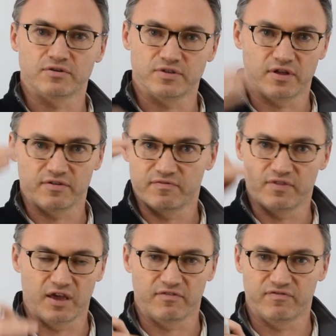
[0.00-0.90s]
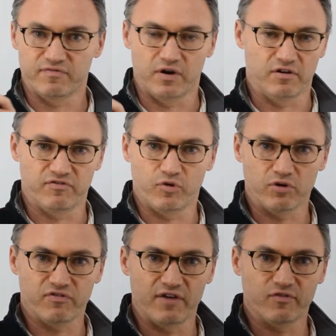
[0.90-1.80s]
So they have four or
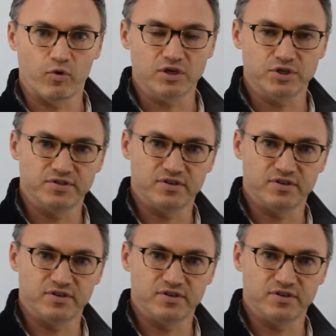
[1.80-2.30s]
five questions